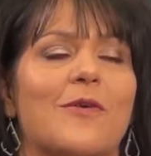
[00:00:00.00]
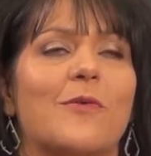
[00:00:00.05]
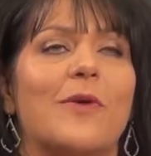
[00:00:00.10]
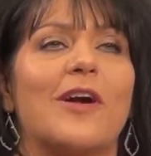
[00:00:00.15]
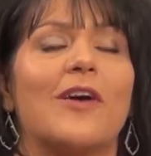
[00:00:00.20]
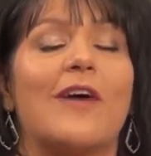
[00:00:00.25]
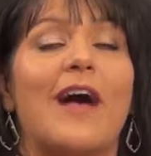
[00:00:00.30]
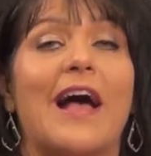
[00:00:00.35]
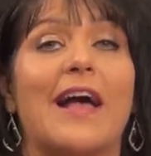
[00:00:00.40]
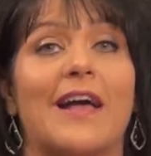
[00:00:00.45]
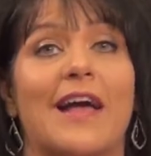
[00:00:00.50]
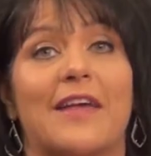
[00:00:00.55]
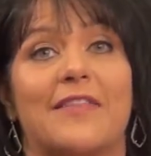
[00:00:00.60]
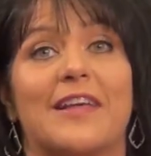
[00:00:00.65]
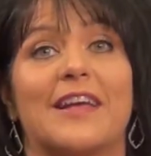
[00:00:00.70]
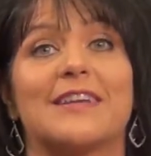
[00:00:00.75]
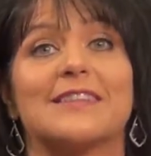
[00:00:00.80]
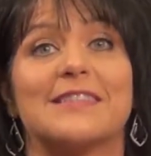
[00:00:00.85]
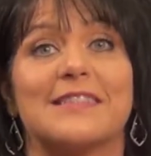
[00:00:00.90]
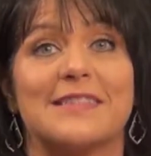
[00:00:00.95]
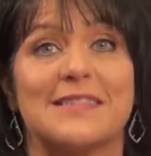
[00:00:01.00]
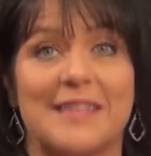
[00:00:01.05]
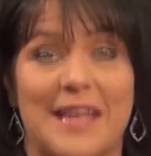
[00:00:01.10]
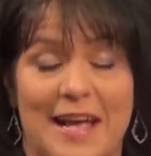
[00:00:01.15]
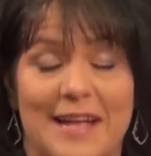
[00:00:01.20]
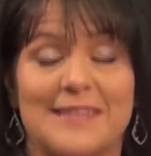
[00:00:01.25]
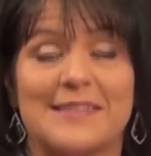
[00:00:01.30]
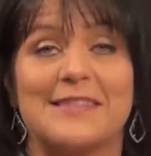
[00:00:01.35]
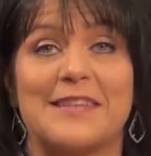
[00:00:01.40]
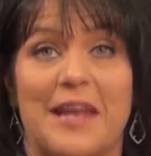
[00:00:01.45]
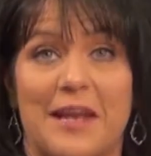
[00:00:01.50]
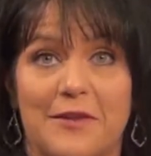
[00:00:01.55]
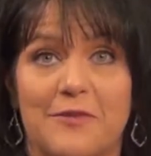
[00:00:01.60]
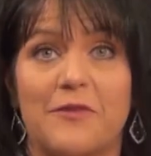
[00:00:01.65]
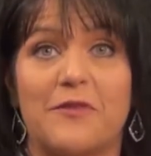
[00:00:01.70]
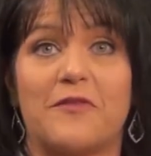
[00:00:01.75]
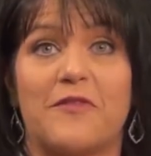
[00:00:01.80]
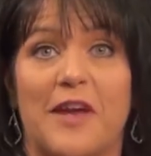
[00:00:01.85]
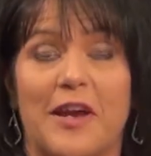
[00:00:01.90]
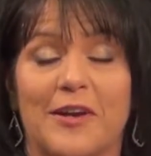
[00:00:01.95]
Well, I think it's a sad
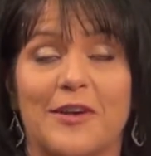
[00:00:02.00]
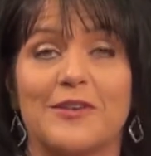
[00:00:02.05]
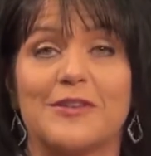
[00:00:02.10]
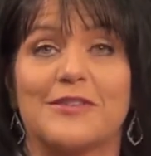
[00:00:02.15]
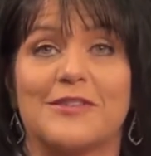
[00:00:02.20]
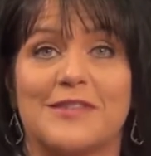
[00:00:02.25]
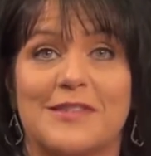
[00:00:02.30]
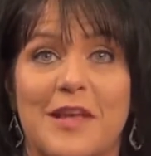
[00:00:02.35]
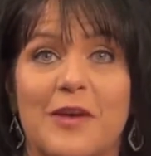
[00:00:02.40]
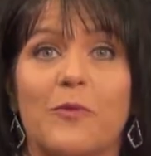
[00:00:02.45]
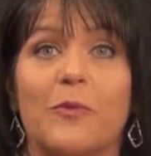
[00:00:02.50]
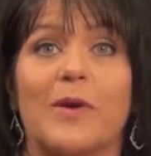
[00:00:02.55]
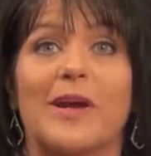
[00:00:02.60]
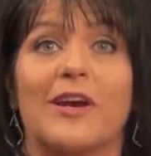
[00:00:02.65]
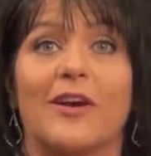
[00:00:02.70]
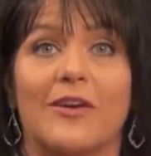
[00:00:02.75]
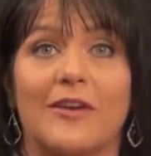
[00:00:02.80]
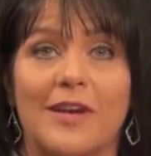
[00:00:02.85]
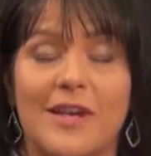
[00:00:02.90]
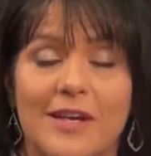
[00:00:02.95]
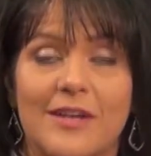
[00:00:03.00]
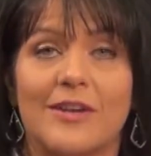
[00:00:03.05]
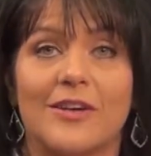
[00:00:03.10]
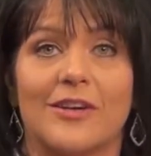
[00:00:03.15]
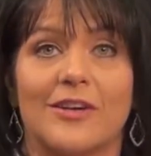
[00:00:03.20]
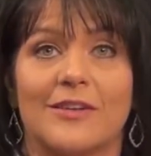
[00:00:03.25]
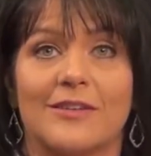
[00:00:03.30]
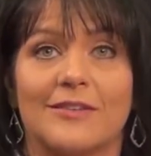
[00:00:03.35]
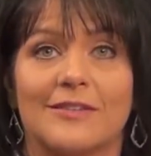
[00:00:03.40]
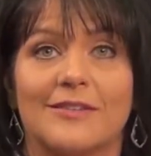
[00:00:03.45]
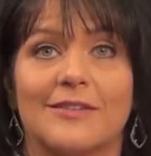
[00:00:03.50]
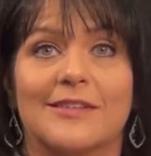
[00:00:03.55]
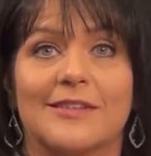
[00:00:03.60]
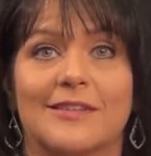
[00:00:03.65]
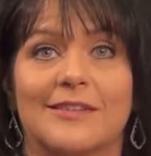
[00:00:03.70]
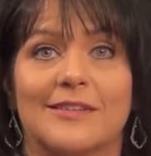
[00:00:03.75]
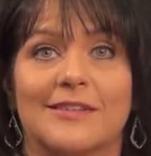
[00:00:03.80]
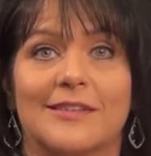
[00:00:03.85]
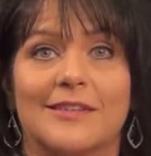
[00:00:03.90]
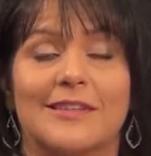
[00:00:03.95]
state of affairs that we are here
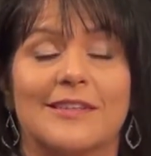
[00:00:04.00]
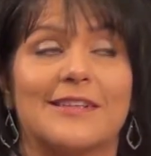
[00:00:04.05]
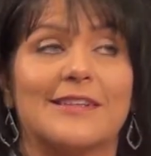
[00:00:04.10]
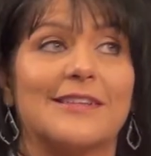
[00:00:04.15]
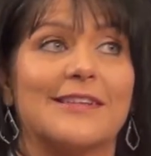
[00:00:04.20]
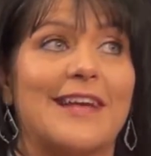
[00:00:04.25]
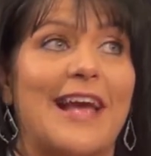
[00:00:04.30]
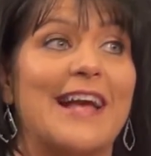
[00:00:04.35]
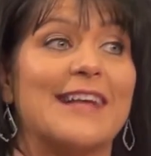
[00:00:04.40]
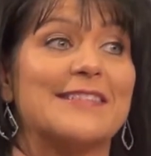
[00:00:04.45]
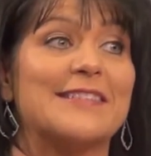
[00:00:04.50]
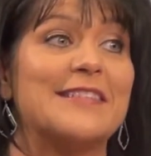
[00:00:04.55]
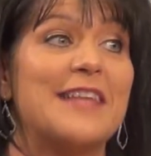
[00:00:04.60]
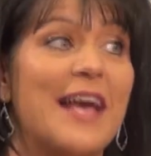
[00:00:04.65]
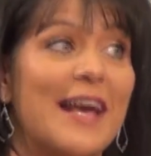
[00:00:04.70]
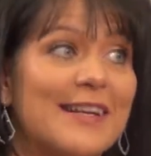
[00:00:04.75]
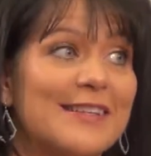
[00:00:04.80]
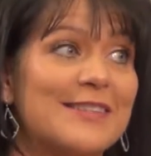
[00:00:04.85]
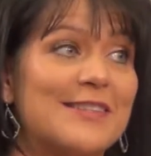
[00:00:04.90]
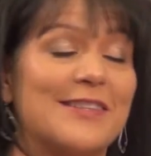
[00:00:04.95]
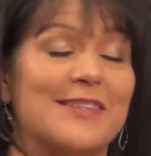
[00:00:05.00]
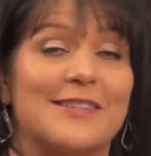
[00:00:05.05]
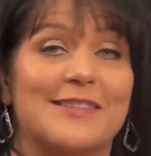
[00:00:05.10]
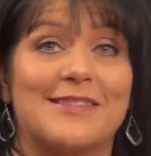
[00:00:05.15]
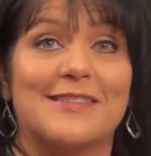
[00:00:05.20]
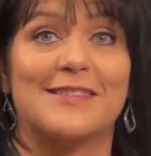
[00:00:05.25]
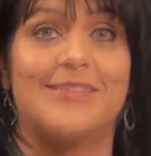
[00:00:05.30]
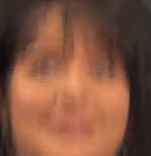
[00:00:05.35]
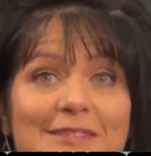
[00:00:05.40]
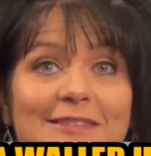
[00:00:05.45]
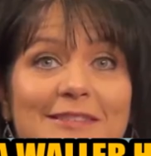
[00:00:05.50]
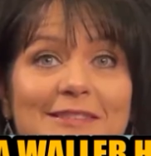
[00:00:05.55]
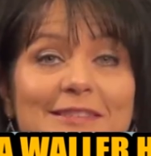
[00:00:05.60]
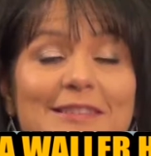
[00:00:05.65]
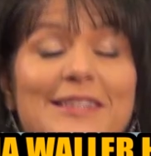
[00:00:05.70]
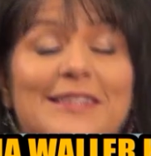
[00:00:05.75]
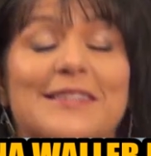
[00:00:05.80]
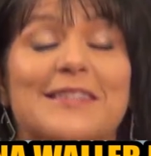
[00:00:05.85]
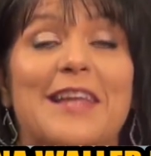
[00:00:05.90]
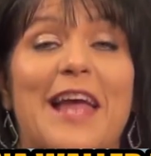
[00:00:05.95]
as Texas,
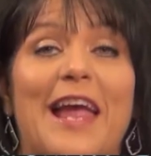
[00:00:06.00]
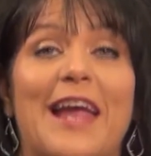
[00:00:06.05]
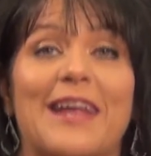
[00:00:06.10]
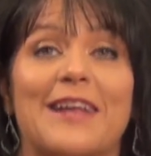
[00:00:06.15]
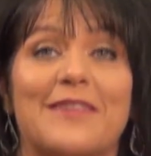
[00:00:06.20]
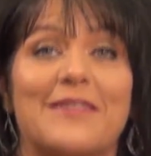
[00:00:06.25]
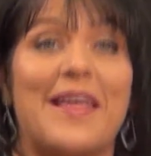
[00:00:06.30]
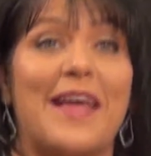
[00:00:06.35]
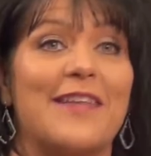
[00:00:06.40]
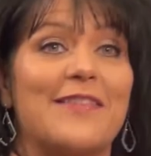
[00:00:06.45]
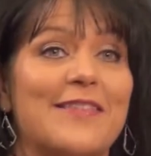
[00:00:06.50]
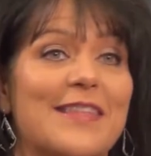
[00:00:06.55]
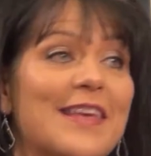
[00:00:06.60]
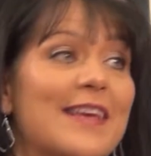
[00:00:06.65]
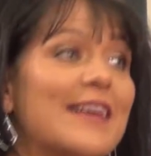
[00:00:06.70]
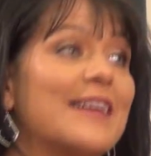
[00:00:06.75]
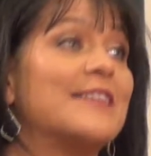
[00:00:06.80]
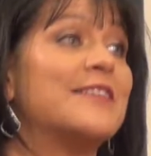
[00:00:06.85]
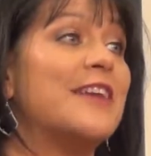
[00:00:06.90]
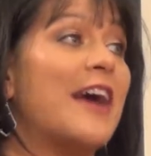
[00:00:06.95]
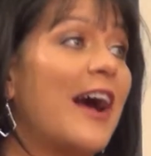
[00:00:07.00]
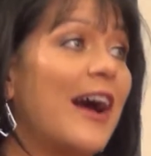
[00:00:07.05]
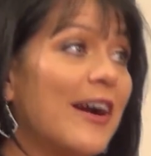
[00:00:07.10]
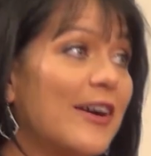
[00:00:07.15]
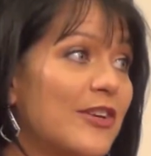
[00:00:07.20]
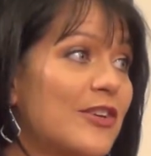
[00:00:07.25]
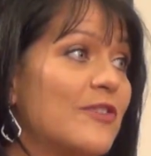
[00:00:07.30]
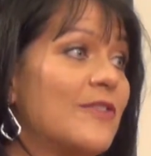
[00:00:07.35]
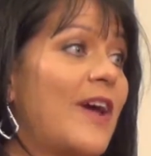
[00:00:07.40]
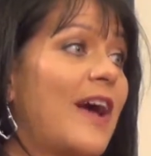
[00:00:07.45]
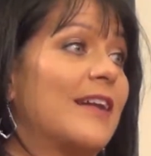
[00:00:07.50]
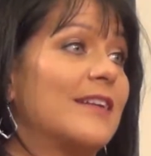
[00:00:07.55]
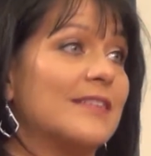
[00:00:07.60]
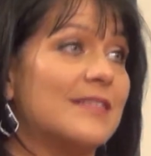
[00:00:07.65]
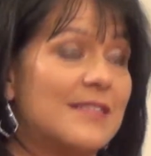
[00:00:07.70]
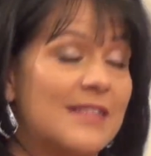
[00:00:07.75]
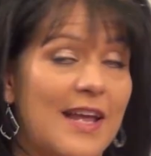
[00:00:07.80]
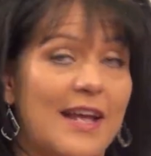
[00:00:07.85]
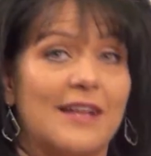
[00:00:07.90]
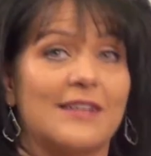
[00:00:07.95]
the state that the entire
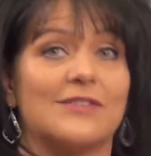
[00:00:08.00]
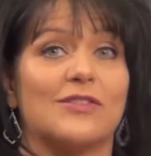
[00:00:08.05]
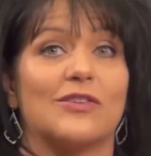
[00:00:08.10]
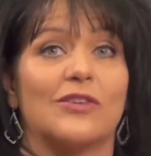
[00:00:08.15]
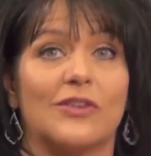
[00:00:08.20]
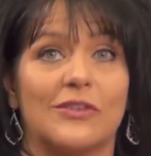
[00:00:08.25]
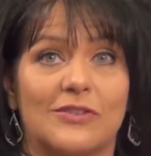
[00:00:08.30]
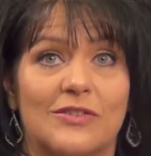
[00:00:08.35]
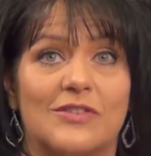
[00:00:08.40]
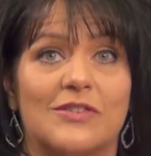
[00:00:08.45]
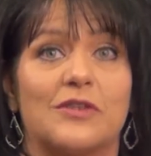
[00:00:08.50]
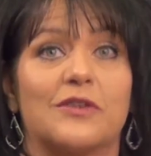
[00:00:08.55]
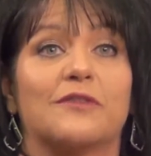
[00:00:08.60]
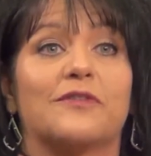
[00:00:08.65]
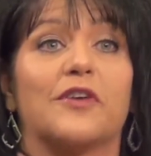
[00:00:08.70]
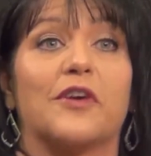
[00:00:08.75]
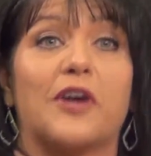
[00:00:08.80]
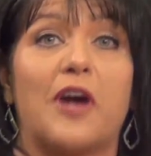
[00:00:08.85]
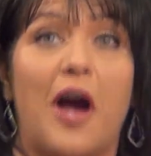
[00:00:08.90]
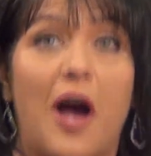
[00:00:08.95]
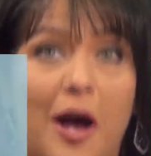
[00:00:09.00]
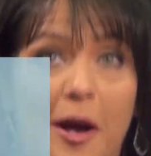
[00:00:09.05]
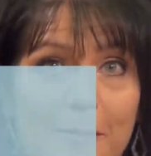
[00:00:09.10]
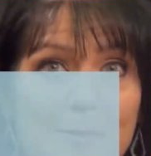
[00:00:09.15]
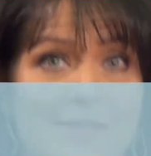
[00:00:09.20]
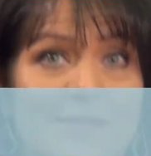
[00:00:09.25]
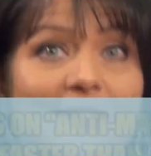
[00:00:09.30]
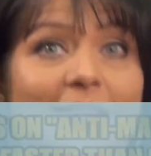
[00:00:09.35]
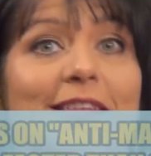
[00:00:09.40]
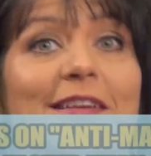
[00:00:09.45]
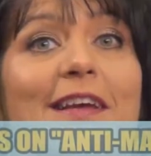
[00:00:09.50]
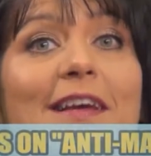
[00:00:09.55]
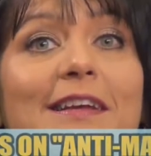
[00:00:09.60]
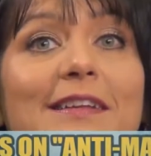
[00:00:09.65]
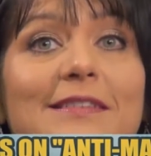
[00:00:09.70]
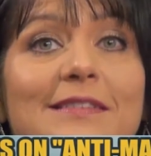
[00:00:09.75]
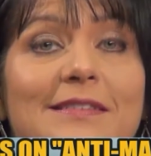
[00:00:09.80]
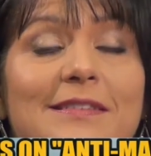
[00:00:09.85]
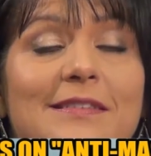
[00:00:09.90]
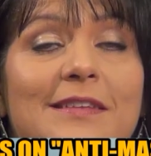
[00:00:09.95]
United States looks to for common
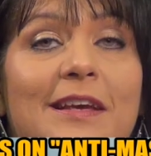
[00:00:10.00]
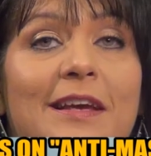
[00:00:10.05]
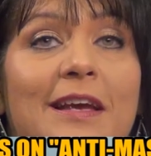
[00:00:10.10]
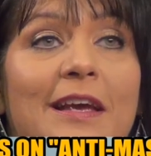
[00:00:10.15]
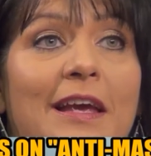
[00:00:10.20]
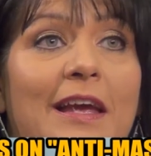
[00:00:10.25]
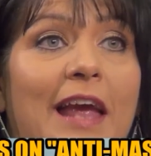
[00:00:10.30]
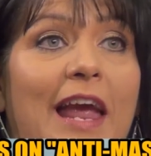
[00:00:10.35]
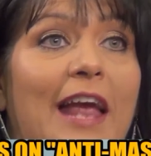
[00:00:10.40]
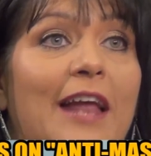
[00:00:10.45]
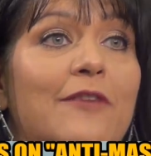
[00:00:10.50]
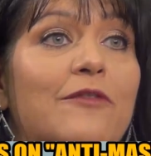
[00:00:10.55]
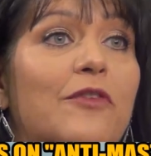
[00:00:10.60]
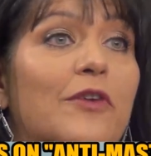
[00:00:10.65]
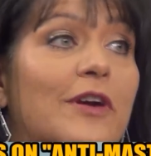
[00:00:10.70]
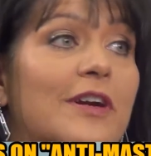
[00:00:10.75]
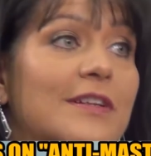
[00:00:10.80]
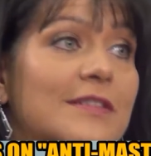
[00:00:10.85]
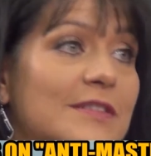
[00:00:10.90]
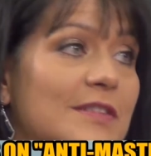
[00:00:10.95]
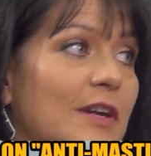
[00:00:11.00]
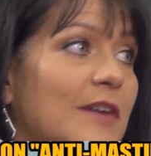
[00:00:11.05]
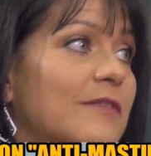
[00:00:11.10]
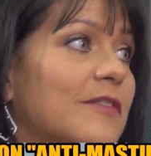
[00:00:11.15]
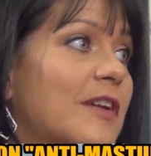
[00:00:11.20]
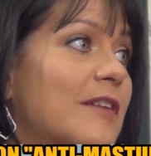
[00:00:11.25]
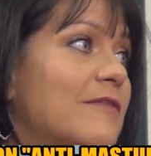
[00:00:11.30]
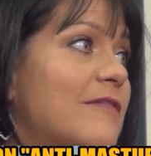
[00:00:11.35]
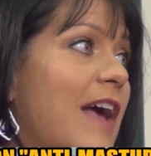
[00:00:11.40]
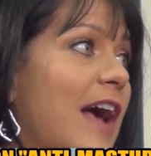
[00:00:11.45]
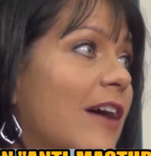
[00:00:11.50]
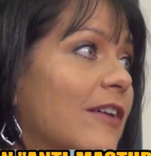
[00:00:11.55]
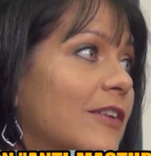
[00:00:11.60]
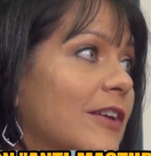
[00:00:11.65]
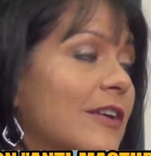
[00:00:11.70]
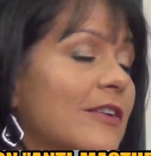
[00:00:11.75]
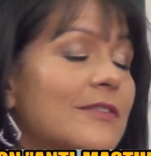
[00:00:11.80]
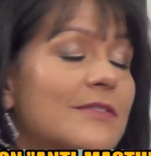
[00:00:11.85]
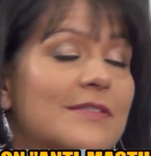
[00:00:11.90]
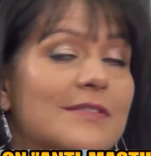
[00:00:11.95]
sense and for conservative
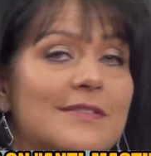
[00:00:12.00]
values.